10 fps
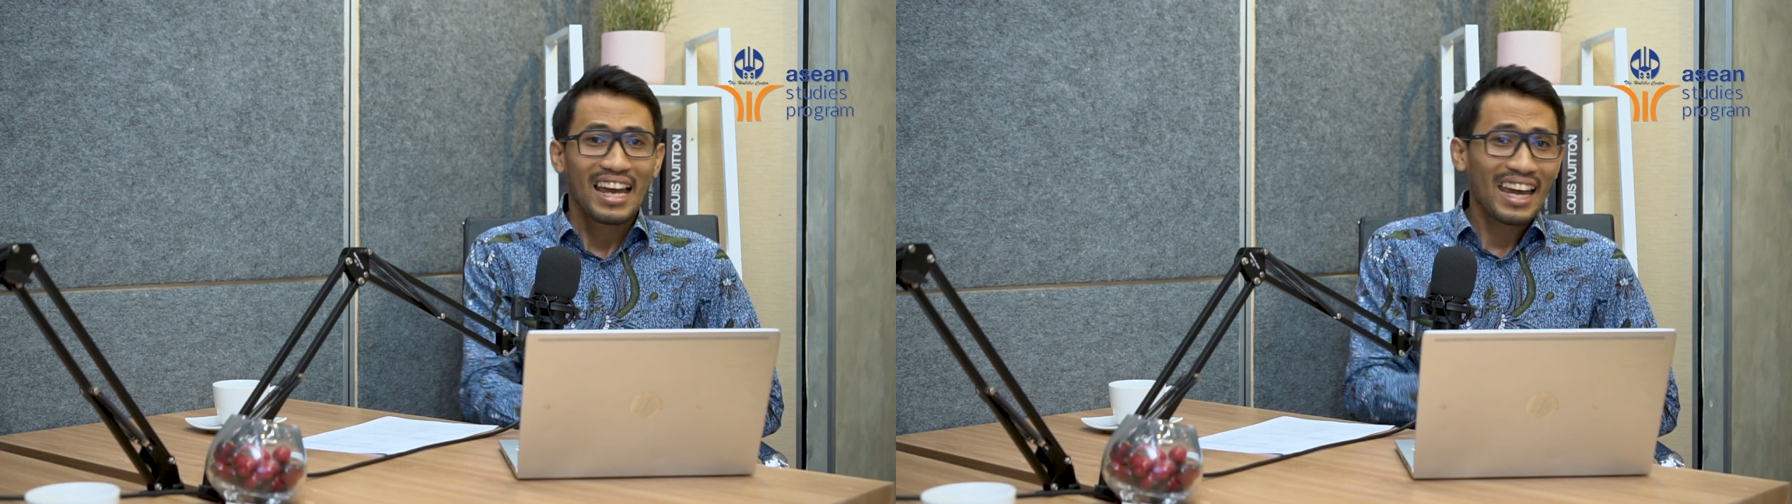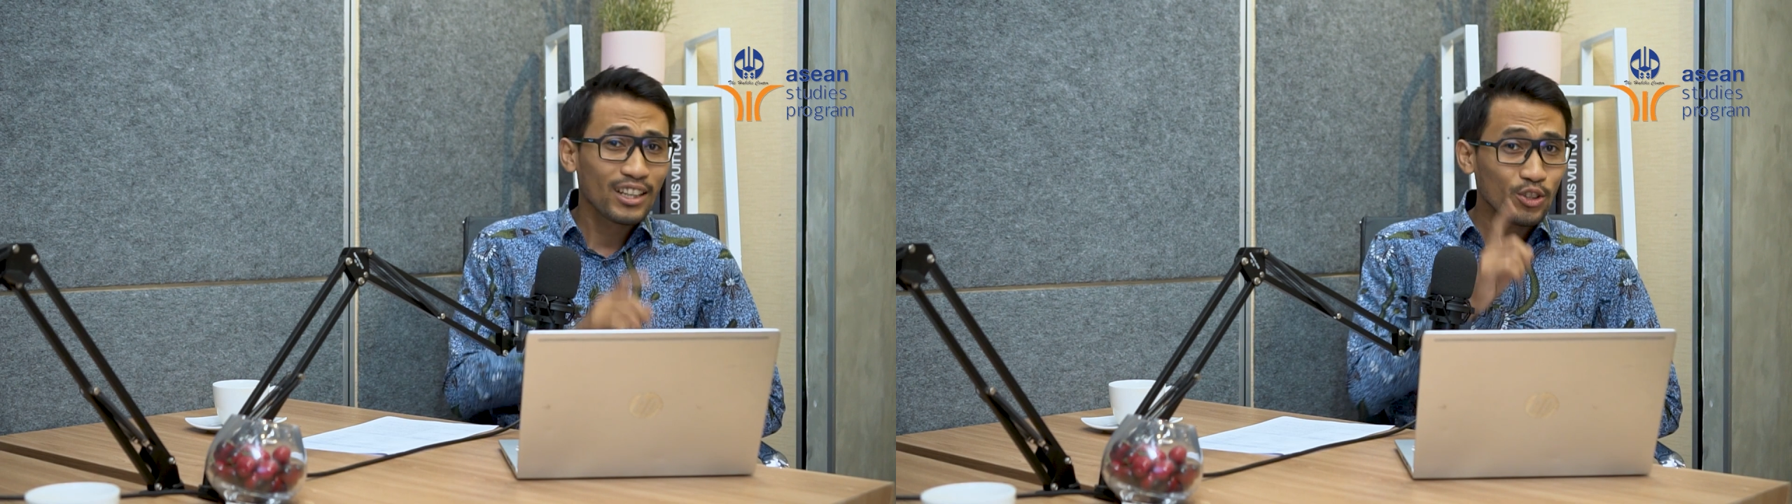
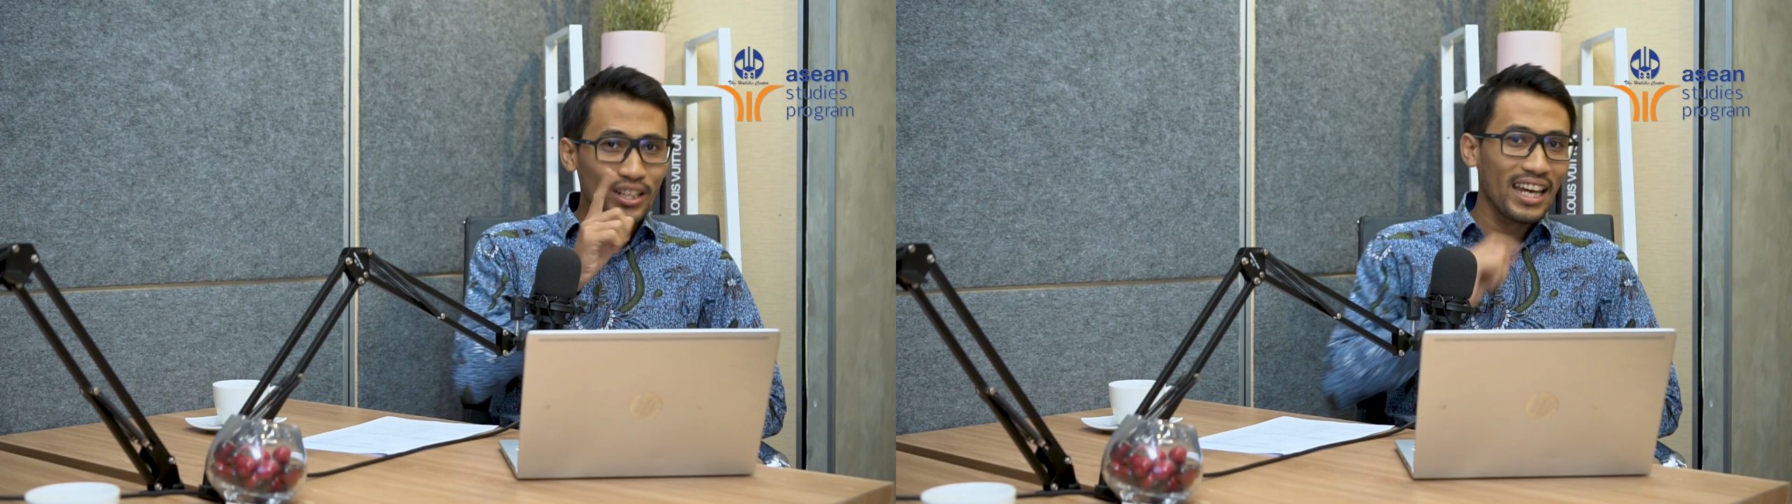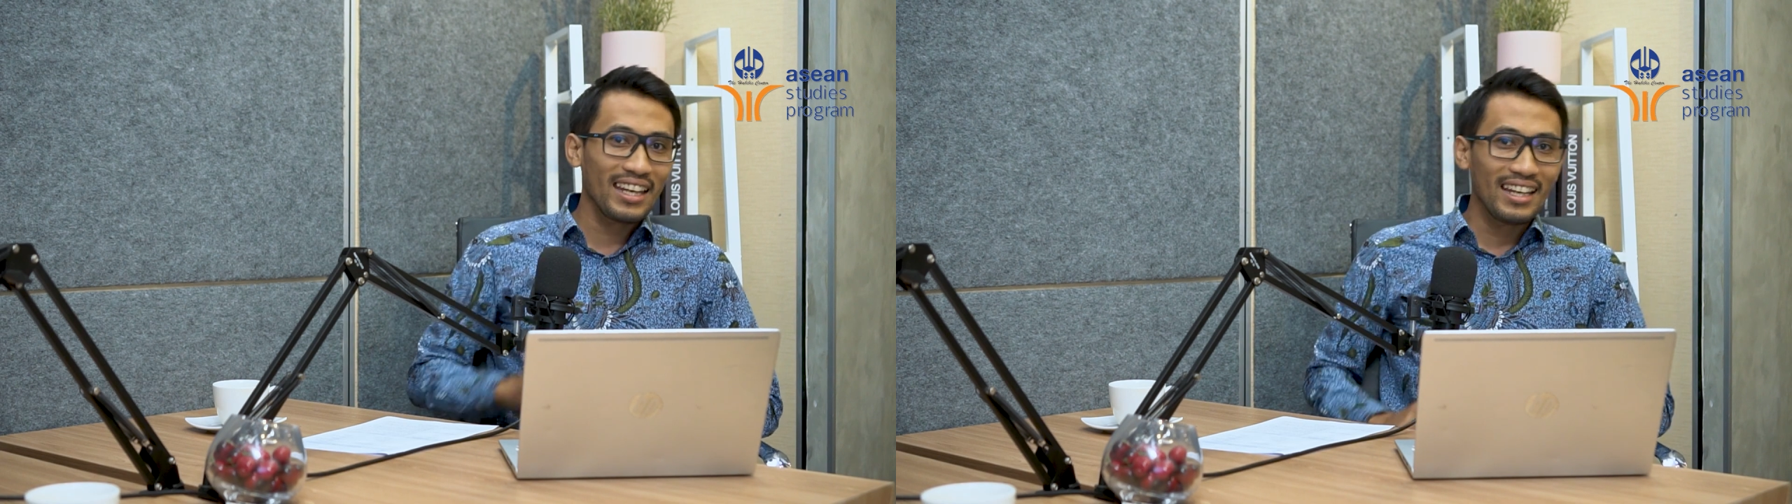And
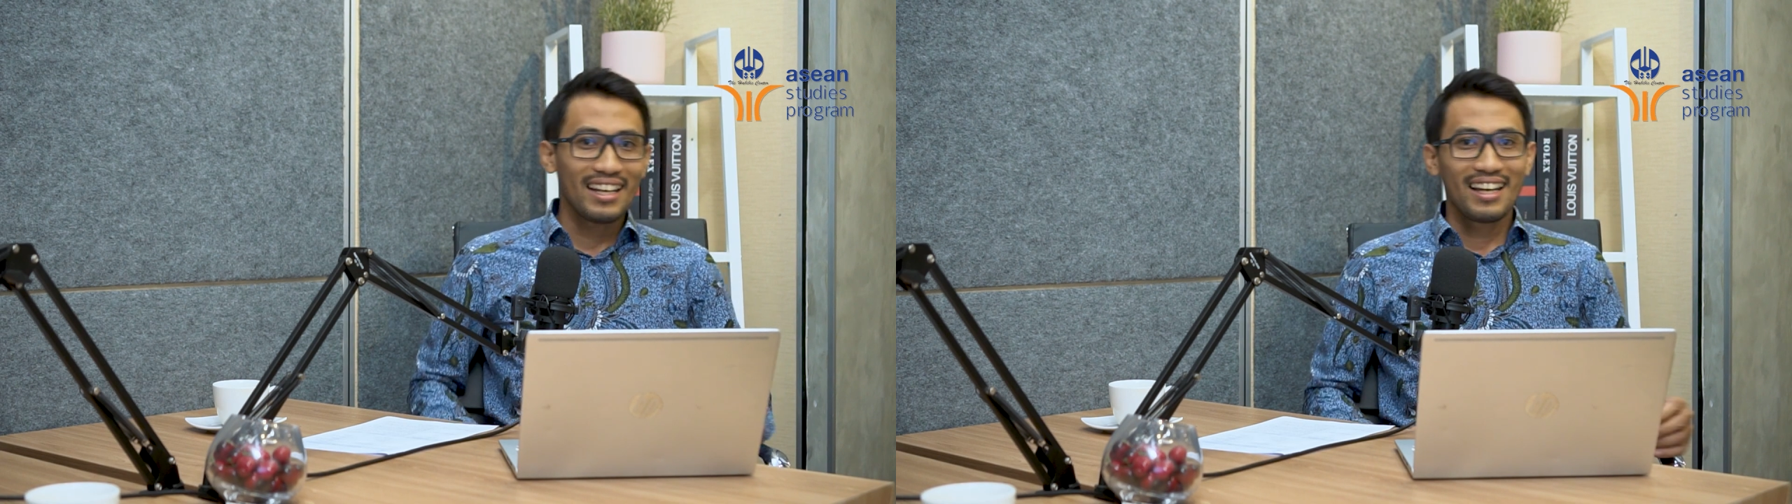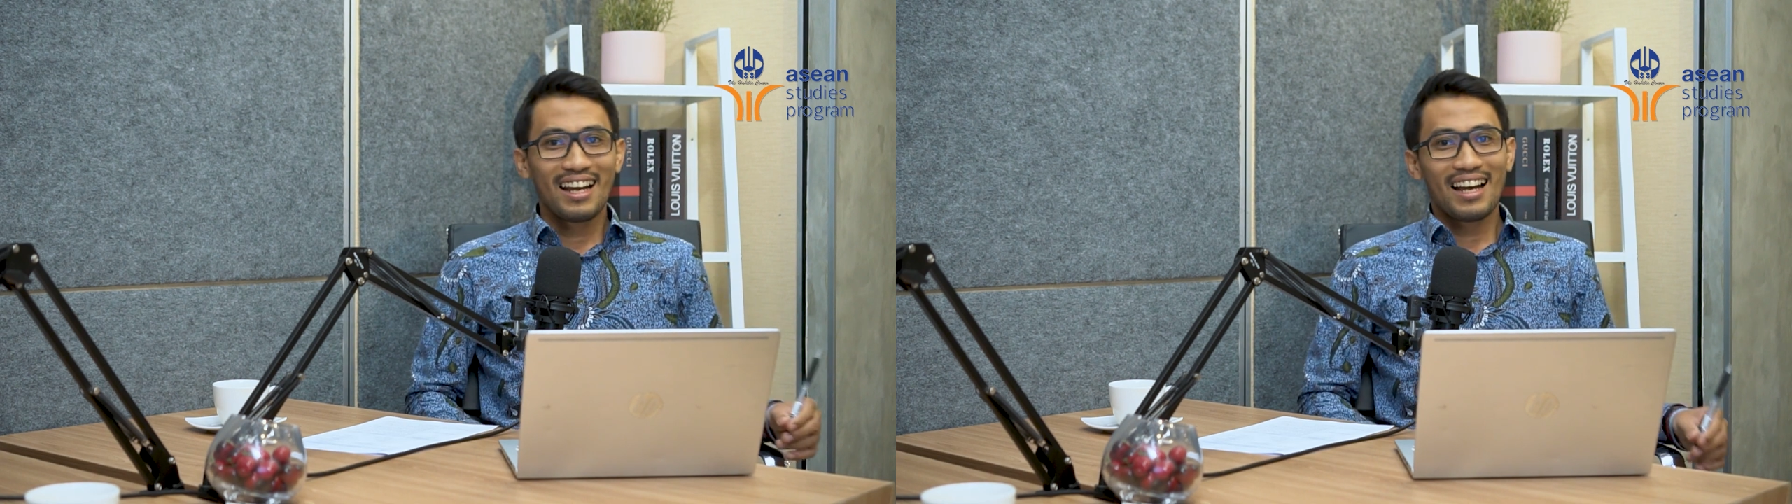today,
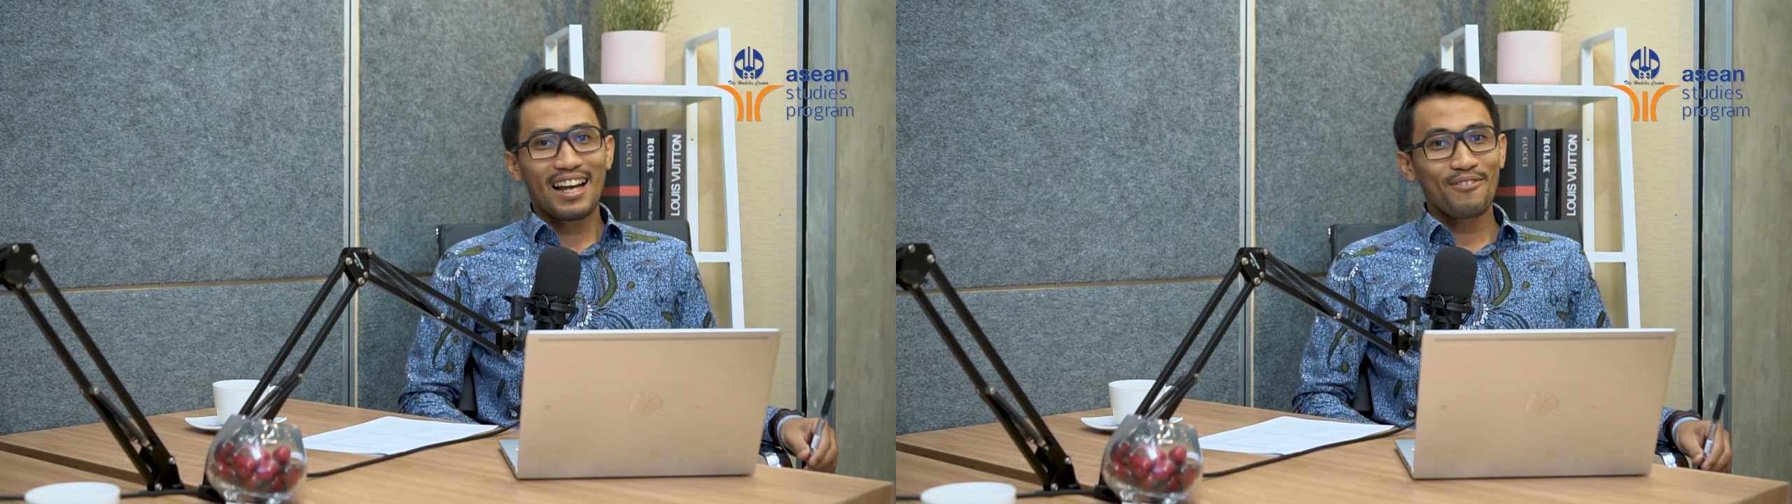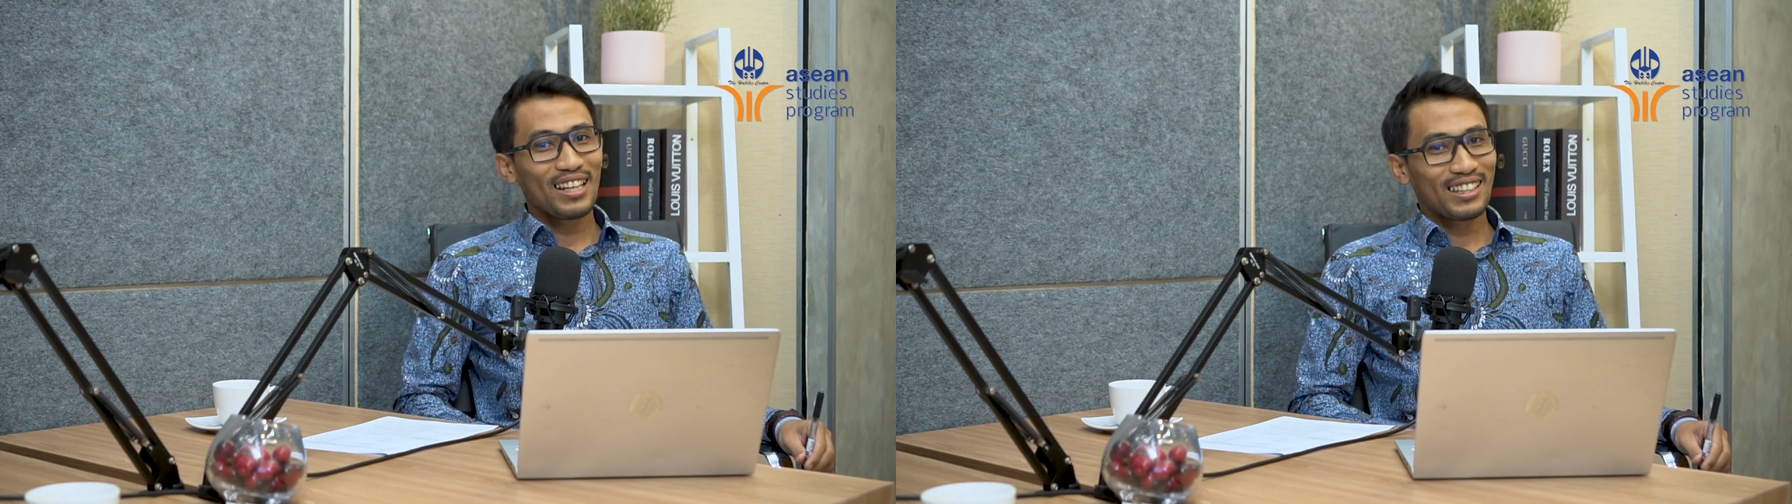
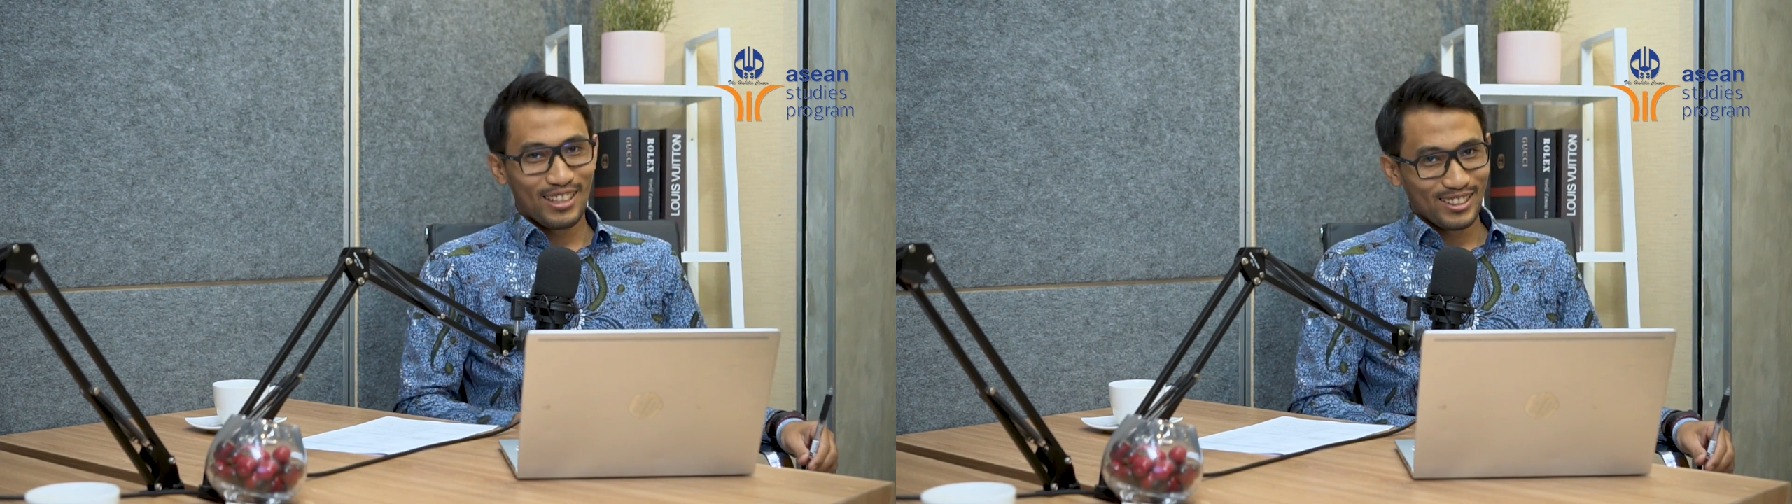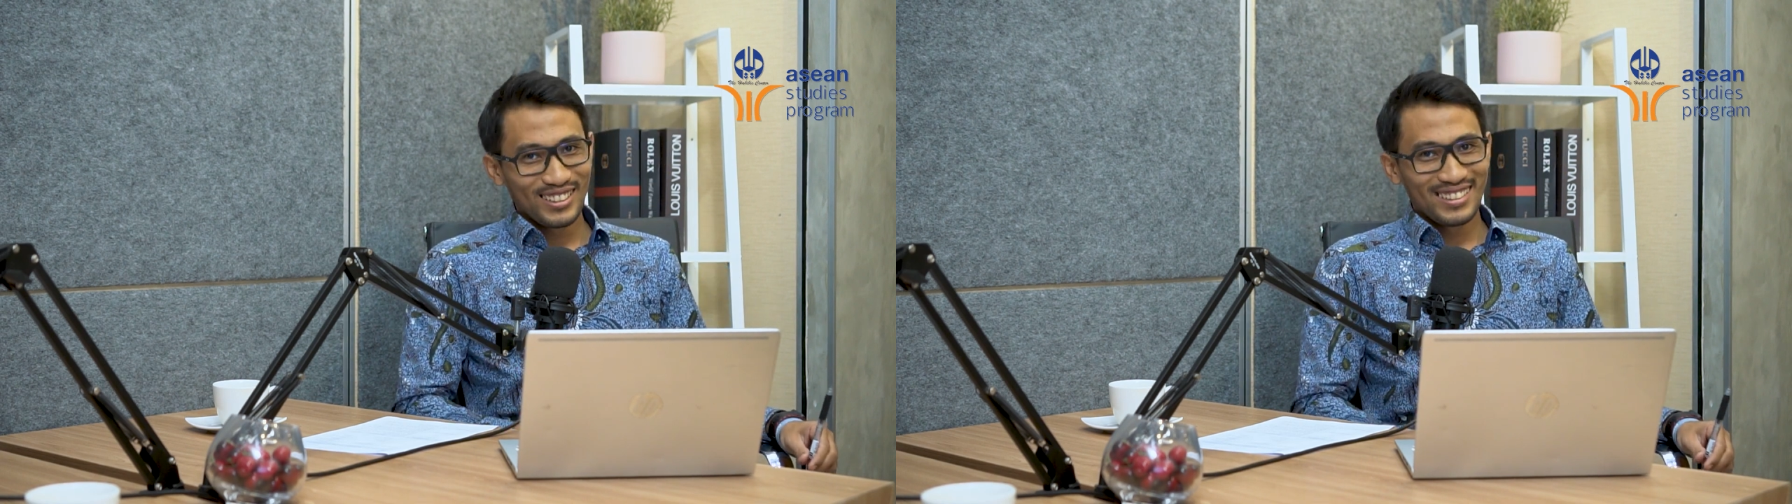I'm not
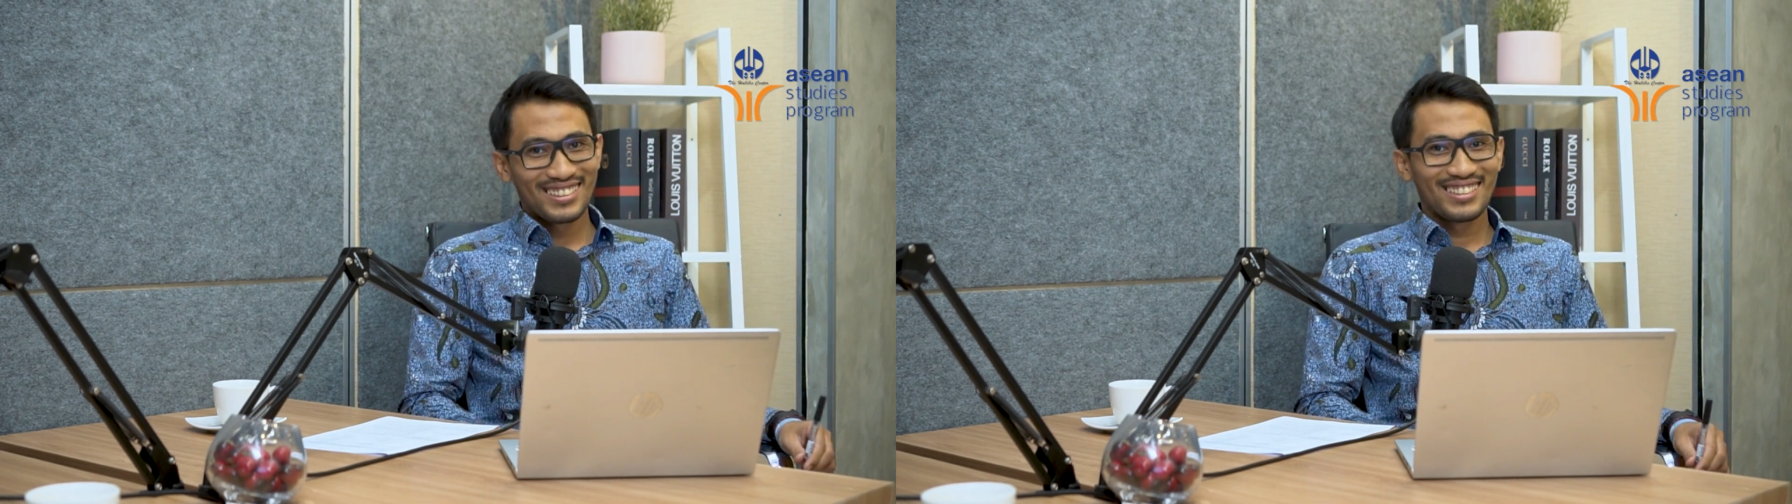alone.